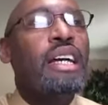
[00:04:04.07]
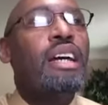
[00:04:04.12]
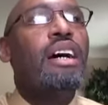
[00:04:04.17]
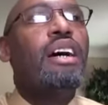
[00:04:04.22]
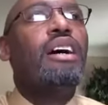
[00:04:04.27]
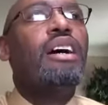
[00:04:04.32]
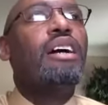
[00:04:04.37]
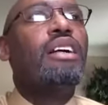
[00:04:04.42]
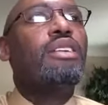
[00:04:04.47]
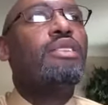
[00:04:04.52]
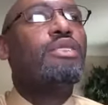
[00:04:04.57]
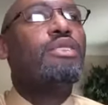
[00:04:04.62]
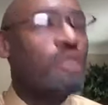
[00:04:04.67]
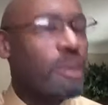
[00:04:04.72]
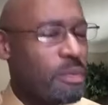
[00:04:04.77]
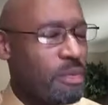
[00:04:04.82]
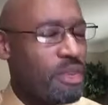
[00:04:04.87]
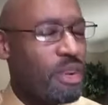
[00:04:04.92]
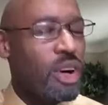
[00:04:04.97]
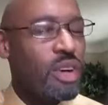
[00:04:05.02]
Uh,
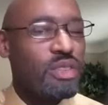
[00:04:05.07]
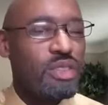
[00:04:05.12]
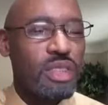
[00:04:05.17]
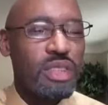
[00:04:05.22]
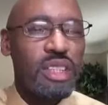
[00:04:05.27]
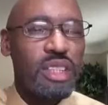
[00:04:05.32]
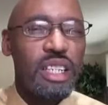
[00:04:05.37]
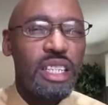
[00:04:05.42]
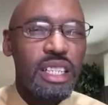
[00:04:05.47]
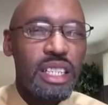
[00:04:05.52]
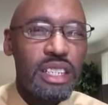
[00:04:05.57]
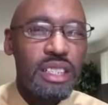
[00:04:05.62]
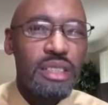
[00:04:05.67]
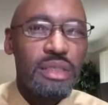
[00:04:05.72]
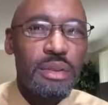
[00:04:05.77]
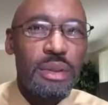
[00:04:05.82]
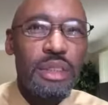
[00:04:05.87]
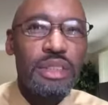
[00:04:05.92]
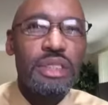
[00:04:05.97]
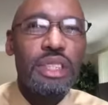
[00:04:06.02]
scripture also declares
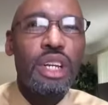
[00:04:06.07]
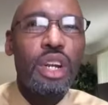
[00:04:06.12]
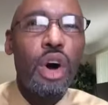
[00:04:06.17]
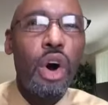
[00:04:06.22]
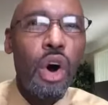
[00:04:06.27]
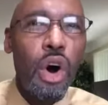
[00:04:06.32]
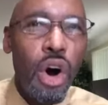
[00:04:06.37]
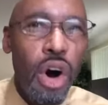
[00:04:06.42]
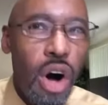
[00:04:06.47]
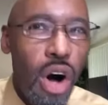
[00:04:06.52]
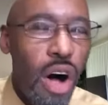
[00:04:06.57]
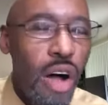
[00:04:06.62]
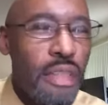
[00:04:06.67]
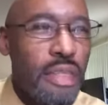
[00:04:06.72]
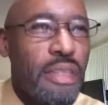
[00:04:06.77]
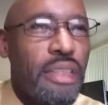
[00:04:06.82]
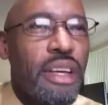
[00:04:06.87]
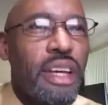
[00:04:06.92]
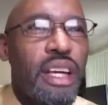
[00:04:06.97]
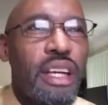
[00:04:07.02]
to us in all
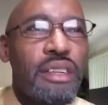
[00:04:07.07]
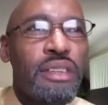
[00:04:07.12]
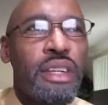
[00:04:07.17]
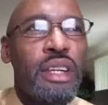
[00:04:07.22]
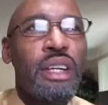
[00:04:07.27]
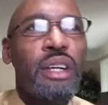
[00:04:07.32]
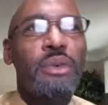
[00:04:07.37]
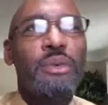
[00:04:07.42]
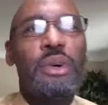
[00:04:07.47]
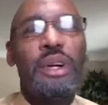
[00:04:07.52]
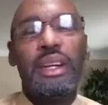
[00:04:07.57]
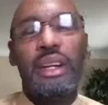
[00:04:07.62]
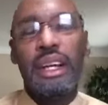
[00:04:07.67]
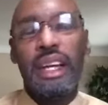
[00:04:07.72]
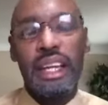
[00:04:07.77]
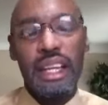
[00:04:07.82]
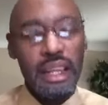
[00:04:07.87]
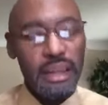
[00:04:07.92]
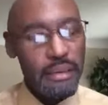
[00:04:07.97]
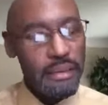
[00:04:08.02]
things we're to
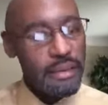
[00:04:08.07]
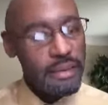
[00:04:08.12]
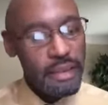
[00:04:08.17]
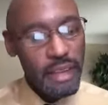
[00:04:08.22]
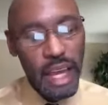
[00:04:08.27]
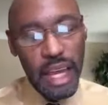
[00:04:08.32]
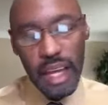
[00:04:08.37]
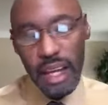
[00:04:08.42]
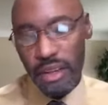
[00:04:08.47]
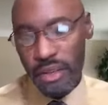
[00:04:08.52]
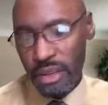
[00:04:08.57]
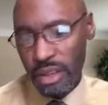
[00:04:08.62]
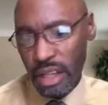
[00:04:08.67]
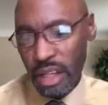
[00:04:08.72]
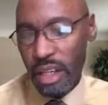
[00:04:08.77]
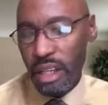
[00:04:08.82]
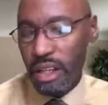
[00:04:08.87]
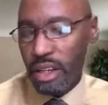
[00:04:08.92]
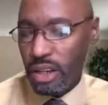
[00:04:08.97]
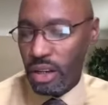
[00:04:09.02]
give thanks.
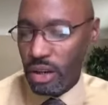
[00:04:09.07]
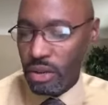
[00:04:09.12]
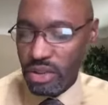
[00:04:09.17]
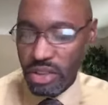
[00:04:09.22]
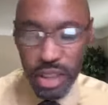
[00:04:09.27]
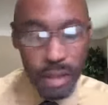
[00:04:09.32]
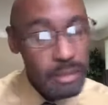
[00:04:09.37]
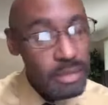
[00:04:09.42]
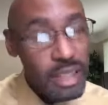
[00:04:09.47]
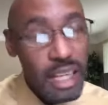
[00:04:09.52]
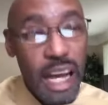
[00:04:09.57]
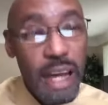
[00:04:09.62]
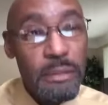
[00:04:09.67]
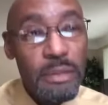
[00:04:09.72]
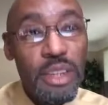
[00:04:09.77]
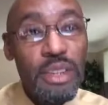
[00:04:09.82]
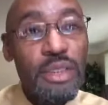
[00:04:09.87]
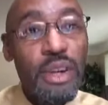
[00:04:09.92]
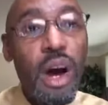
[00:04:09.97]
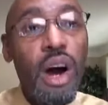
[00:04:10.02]
You know, sometimes
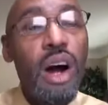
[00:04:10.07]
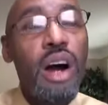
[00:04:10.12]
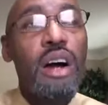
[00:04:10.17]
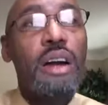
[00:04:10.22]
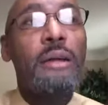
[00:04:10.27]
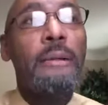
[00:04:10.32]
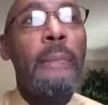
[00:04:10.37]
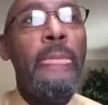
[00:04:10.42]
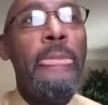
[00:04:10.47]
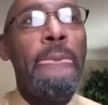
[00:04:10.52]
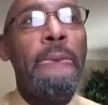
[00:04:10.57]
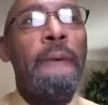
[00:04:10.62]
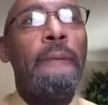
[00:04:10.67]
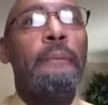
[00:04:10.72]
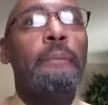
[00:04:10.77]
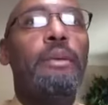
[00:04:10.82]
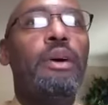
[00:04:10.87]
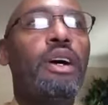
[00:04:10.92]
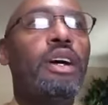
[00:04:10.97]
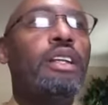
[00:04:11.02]
it's hard,
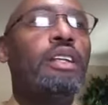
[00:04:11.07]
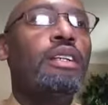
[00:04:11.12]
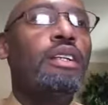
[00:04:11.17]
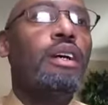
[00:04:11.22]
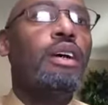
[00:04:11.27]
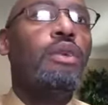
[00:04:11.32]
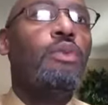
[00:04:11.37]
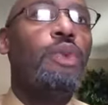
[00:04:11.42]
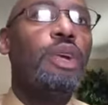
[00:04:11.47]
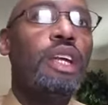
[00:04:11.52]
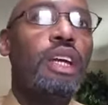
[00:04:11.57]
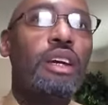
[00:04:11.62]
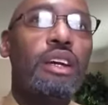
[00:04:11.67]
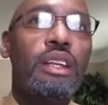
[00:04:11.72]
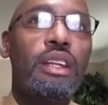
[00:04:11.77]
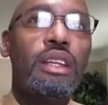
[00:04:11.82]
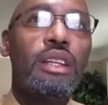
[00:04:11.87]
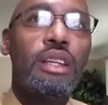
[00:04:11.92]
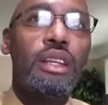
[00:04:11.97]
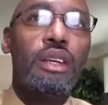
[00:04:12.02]
but we
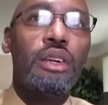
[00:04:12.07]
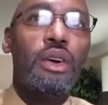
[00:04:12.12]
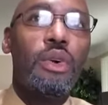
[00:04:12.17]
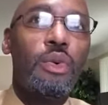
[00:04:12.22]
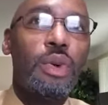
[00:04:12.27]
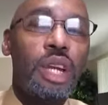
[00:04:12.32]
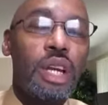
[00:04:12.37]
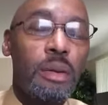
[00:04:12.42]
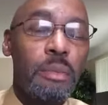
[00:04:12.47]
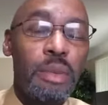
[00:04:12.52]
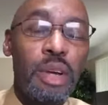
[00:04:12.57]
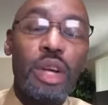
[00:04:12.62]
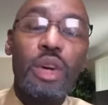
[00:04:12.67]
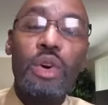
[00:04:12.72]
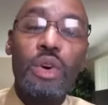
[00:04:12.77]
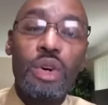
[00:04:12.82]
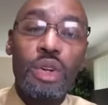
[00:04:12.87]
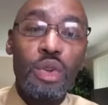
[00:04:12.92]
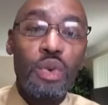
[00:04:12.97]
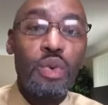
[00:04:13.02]
could, you know, we could be
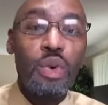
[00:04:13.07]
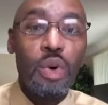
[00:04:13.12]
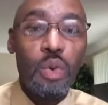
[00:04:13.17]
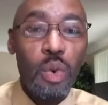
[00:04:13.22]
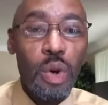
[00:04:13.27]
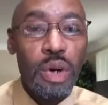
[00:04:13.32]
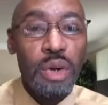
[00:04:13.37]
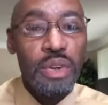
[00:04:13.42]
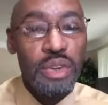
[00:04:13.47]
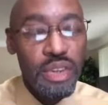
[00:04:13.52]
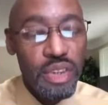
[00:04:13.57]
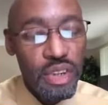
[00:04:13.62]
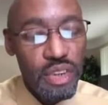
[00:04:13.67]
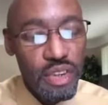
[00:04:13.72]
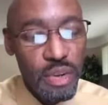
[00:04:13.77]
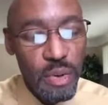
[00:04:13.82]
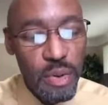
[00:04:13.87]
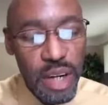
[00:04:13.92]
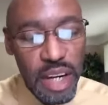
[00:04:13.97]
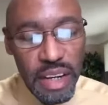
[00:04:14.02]
going through a worse
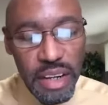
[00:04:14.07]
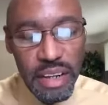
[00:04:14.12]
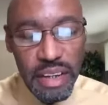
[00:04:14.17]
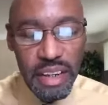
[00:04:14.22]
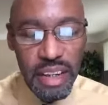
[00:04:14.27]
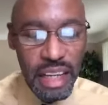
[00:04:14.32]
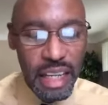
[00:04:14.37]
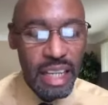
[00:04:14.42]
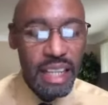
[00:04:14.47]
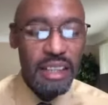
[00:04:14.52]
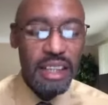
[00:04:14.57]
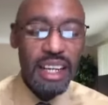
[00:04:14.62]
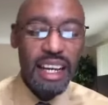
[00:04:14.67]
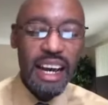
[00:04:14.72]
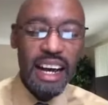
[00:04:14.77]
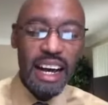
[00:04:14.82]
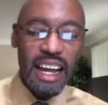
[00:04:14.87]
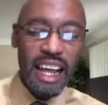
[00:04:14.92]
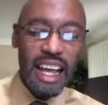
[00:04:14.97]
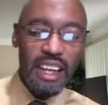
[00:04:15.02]
situation.
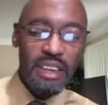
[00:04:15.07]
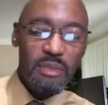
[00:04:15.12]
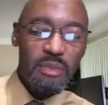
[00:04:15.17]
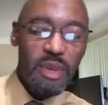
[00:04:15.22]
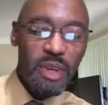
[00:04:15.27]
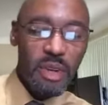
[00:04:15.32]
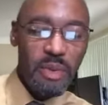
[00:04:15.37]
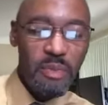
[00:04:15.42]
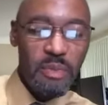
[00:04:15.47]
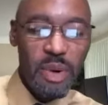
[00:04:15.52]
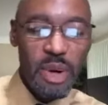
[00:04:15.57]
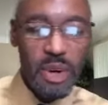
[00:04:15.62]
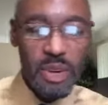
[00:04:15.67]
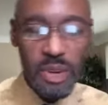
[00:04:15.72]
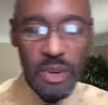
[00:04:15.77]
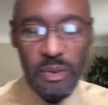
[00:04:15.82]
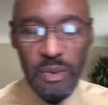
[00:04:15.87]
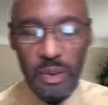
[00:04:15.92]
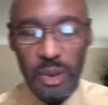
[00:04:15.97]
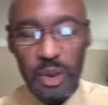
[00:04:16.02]
God has been
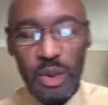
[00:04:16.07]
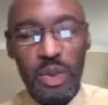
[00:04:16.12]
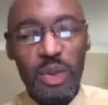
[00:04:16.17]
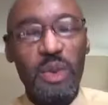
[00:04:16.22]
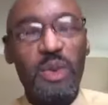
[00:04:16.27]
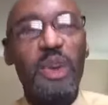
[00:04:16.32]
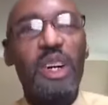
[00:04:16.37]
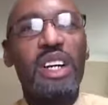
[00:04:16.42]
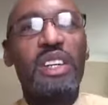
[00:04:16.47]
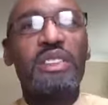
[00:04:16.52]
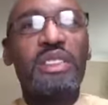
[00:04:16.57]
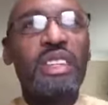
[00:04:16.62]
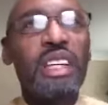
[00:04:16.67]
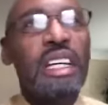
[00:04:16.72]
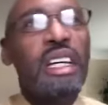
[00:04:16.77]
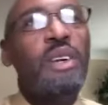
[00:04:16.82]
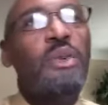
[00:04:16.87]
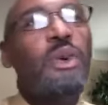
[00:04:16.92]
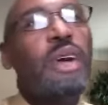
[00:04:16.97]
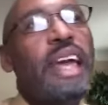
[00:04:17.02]
merciful to us.
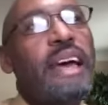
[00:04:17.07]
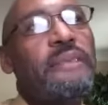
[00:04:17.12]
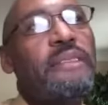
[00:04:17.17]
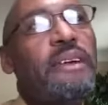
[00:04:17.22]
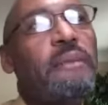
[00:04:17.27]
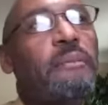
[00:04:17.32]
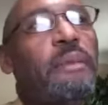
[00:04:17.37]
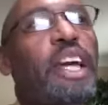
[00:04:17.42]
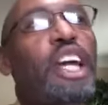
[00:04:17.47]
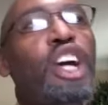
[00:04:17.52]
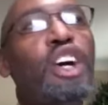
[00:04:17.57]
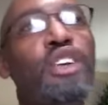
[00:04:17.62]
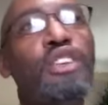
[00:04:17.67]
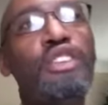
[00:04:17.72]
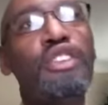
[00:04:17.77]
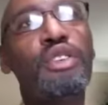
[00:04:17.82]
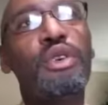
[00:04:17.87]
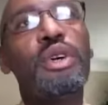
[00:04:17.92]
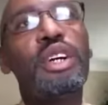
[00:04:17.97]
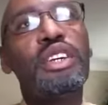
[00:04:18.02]
We have to make a
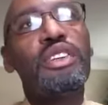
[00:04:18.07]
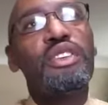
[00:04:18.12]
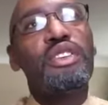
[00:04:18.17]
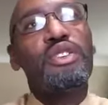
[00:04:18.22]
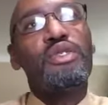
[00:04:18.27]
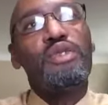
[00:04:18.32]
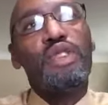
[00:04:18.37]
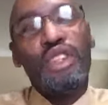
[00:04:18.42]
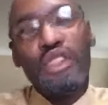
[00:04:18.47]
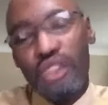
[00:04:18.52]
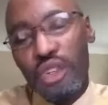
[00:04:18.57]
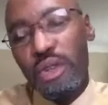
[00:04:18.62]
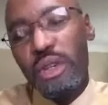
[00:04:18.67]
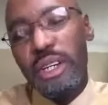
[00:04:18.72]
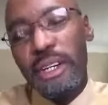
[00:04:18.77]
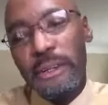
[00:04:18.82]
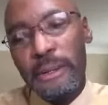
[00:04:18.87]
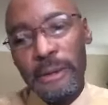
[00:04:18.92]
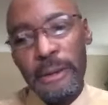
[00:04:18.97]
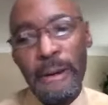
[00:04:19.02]
choice to
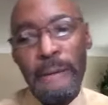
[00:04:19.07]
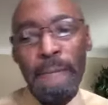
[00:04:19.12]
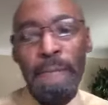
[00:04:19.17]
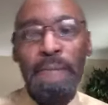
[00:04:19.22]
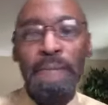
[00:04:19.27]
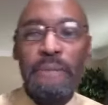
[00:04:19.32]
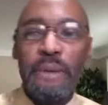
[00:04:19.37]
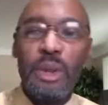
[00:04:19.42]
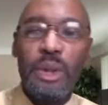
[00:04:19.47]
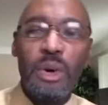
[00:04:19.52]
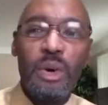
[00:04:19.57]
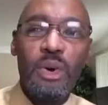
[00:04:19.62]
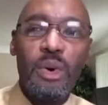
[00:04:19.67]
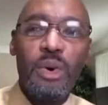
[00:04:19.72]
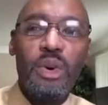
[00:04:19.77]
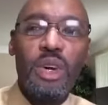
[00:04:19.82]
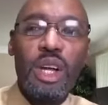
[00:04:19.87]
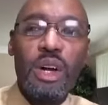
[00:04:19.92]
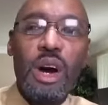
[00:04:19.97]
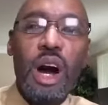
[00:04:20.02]
rejoice. You
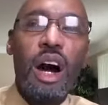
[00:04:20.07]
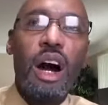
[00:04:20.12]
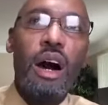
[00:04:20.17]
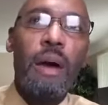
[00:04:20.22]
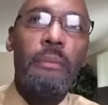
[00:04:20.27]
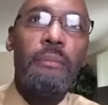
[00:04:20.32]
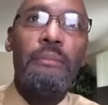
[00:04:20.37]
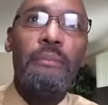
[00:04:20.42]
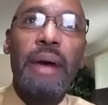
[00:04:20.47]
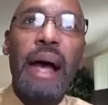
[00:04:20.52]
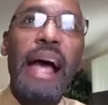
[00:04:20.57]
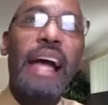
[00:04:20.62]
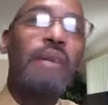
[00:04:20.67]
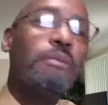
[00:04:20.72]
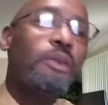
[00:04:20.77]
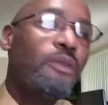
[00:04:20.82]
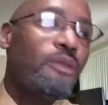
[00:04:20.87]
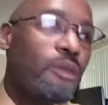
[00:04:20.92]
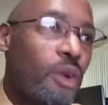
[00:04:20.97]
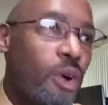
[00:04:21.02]
know, um, back
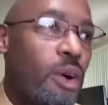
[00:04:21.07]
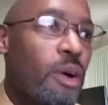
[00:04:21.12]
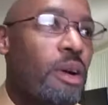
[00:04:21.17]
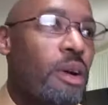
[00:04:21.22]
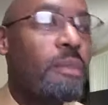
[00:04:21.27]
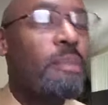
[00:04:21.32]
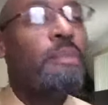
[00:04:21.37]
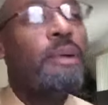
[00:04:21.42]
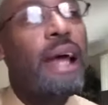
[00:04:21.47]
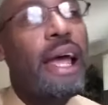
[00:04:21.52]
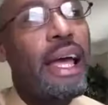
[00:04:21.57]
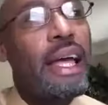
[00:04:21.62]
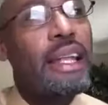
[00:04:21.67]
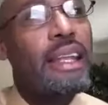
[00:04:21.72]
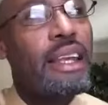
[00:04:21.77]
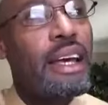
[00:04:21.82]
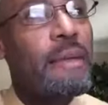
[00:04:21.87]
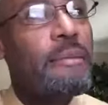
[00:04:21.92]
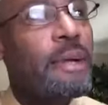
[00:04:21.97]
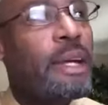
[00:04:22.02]
before the
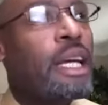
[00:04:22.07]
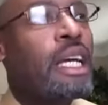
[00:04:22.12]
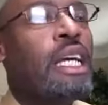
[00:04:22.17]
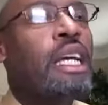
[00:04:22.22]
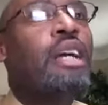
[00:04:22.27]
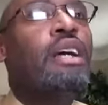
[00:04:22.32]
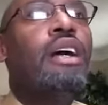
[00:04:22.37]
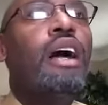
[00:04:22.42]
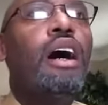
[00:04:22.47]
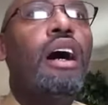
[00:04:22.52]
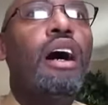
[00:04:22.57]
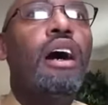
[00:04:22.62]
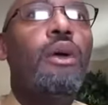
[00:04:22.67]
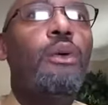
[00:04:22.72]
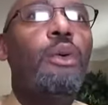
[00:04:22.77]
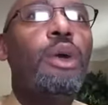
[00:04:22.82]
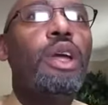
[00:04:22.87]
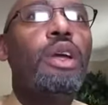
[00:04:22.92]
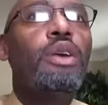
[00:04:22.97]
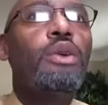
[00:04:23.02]
pandemic, uh,
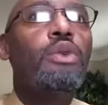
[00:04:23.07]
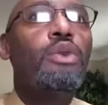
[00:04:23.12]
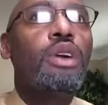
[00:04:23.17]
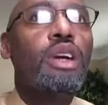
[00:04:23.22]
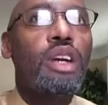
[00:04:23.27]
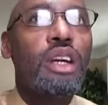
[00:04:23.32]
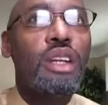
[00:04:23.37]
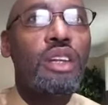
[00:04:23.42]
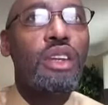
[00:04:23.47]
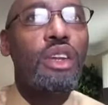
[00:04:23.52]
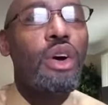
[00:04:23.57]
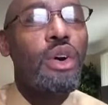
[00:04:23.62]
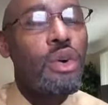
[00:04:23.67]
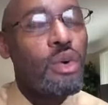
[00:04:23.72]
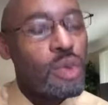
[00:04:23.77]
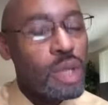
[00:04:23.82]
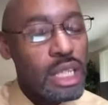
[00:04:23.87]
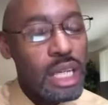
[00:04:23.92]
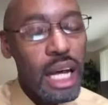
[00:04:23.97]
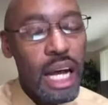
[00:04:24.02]
we could know
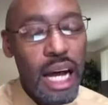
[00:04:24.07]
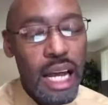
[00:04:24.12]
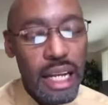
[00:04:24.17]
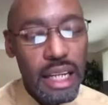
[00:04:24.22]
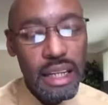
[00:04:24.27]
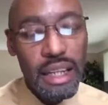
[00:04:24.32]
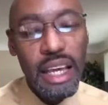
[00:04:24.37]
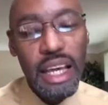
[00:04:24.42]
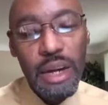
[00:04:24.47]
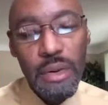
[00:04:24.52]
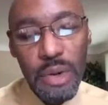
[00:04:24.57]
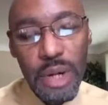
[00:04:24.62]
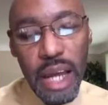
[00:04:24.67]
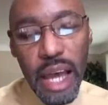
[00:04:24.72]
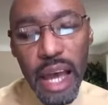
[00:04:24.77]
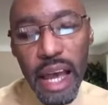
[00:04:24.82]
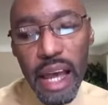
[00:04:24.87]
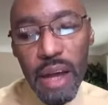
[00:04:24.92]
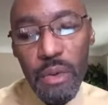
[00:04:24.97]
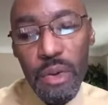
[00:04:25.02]
what kind of day we
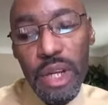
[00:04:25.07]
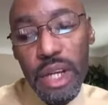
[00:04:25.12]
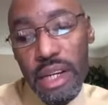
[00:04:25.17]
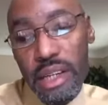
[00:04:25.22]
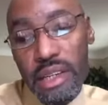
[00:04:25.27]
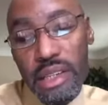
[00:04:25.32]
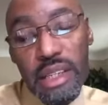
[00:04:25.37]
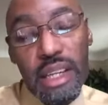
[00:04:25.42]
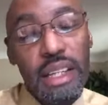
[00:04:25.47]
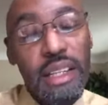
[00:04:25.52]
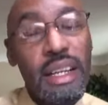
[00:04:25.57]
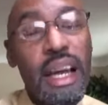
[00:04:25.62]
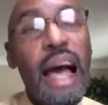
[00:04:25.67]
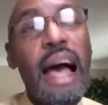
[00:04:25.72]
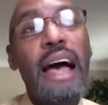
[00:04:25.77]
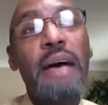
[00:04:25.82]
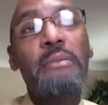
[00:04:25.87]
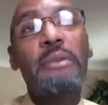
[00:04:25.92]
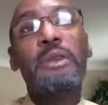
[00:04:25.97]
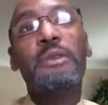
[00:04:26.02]
had. We could set the
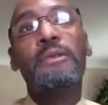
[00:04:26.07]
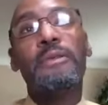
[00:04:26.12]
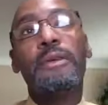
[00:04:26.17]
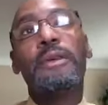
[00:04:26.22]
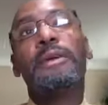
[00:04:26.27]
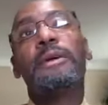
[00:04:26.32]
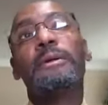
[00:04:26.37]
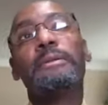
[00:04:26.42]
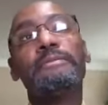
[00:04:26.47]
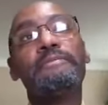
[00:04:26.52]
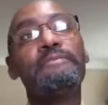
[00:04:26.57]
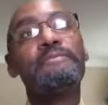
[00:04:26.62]
atmosphere.